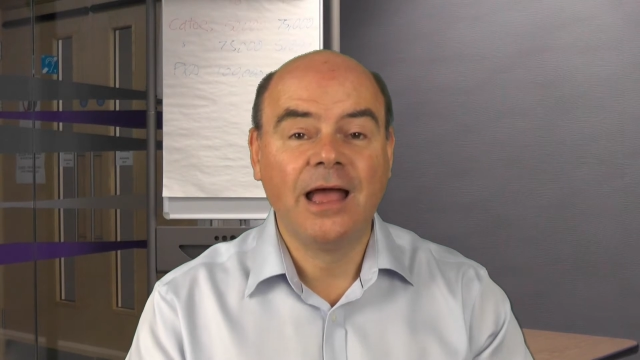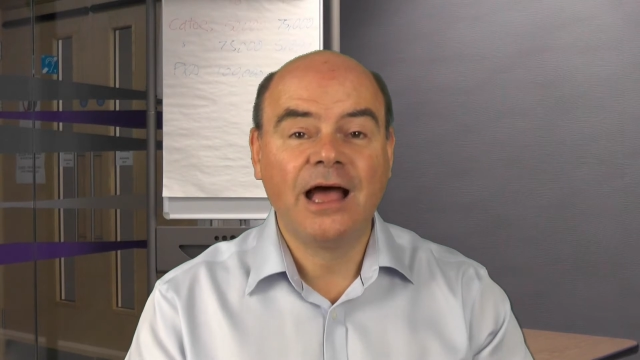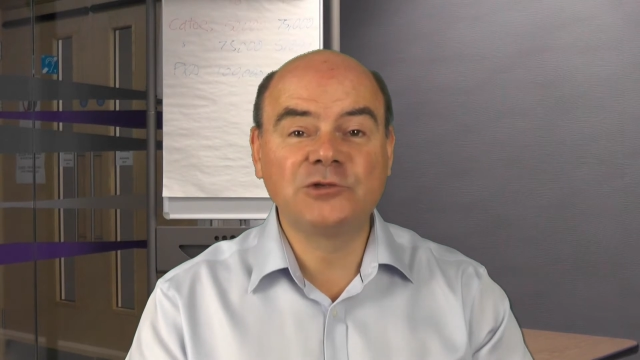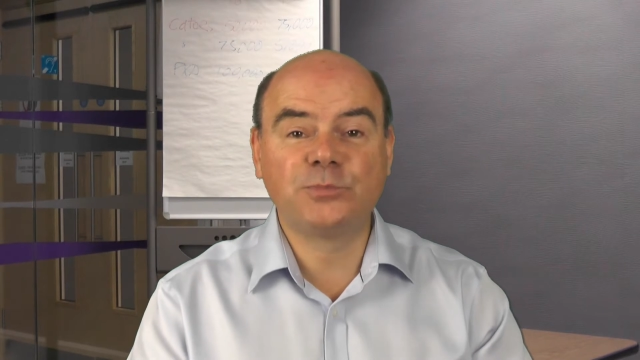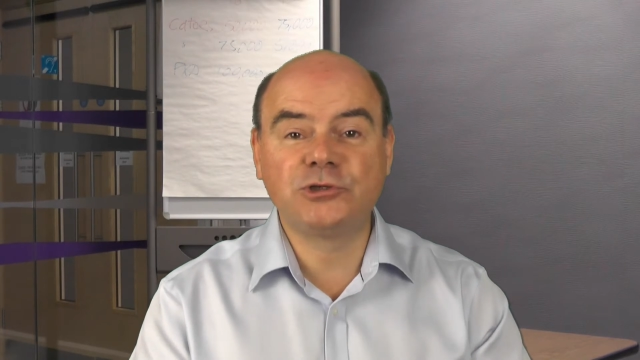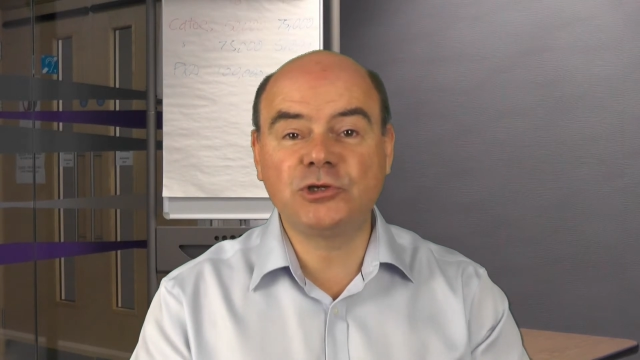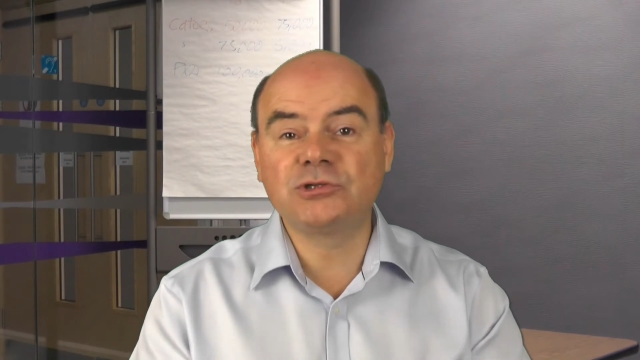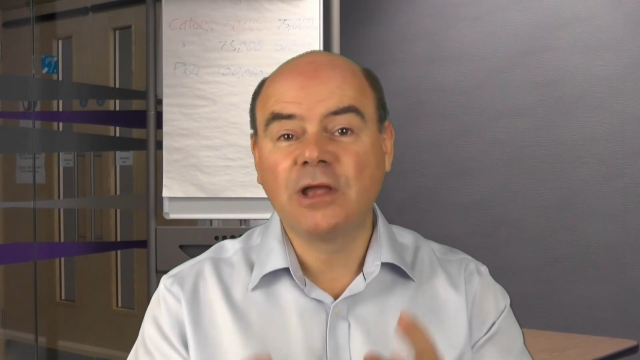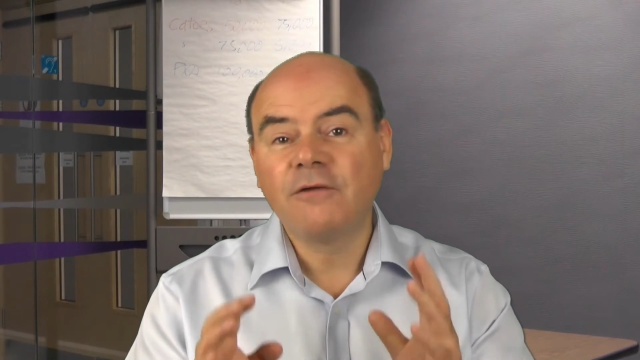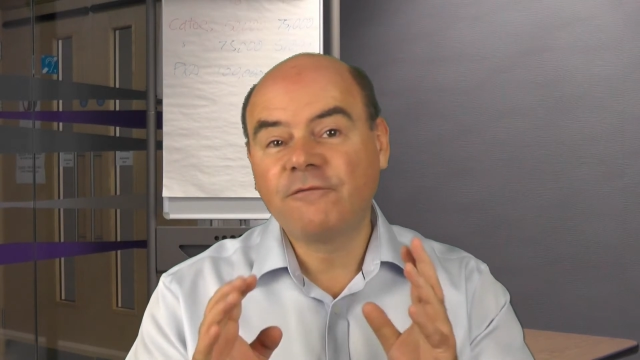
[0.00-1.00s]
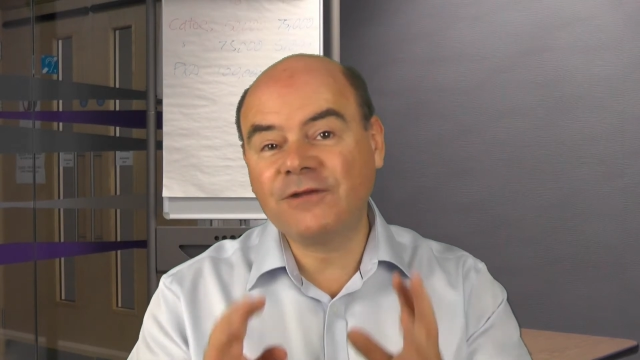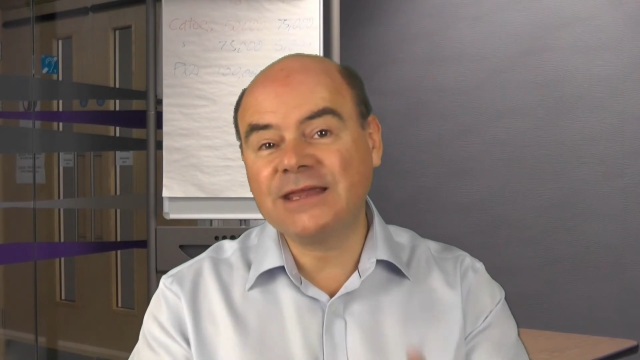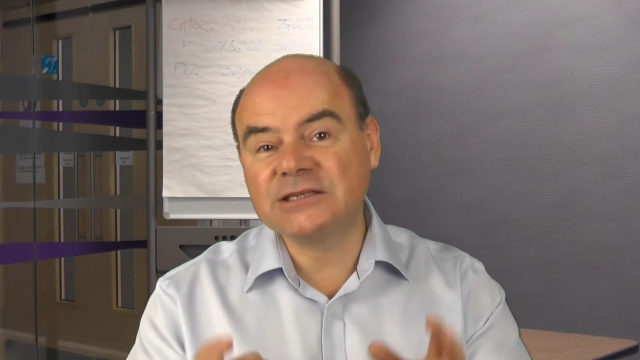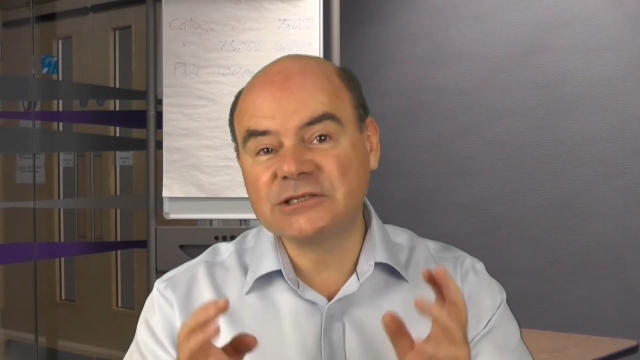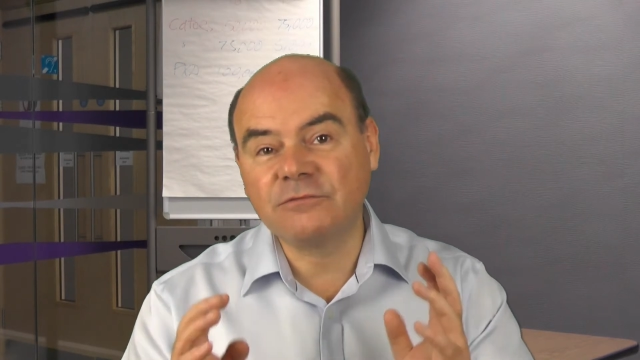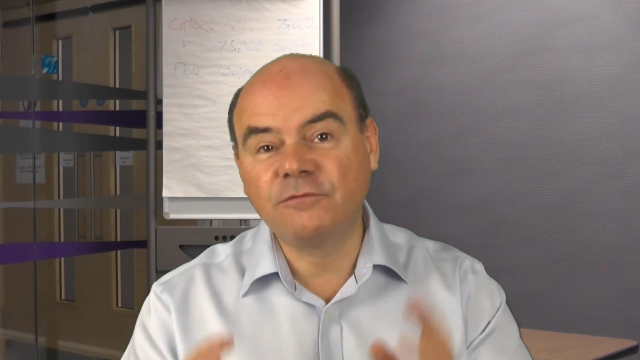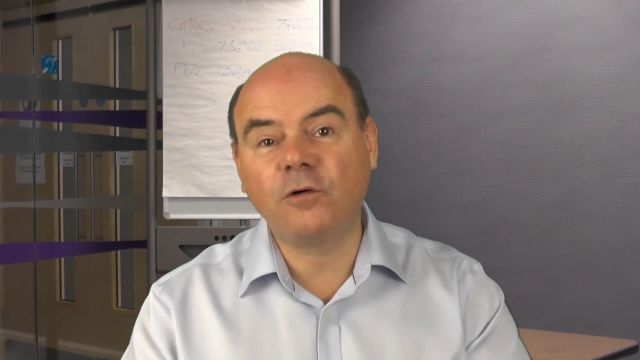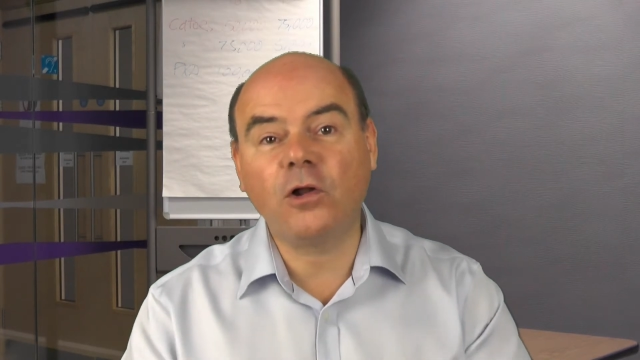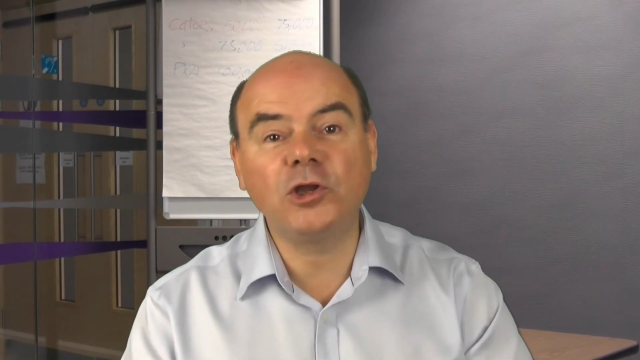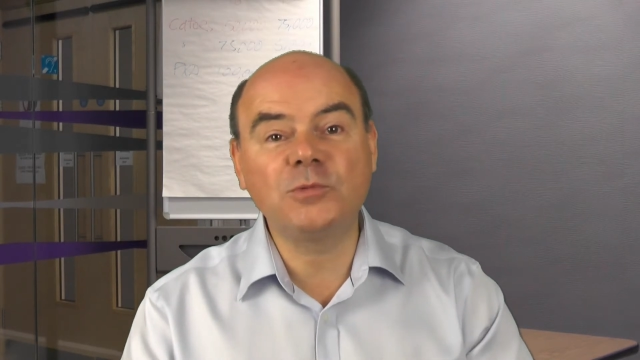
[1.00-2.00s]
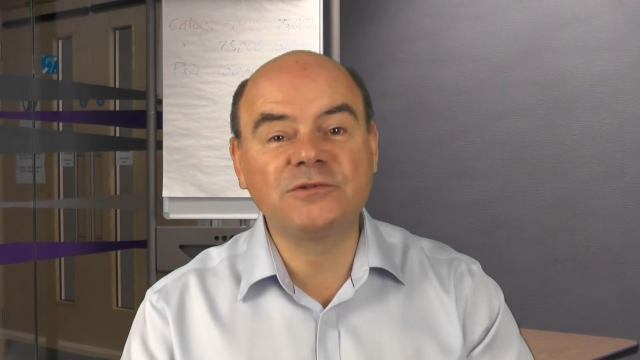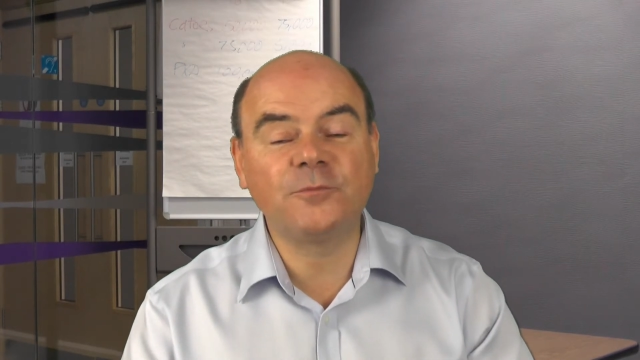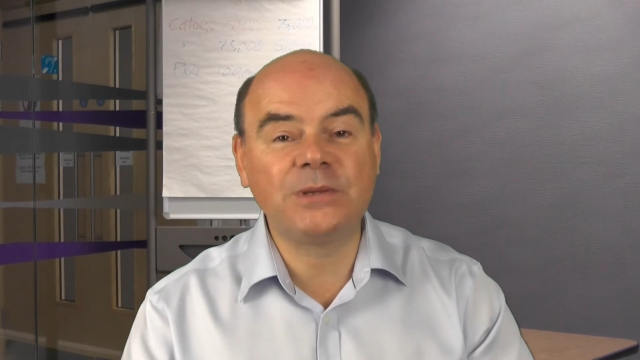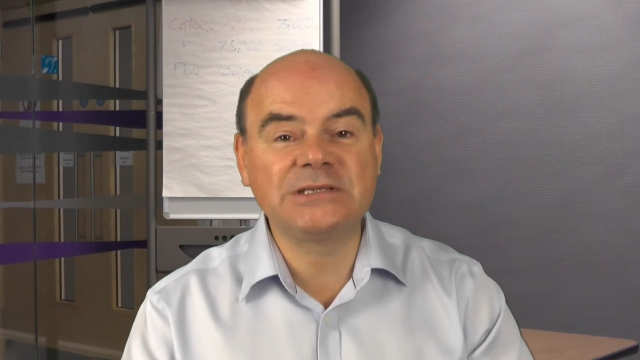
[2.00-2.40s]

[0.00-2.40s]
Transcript: has produced figures and volumes of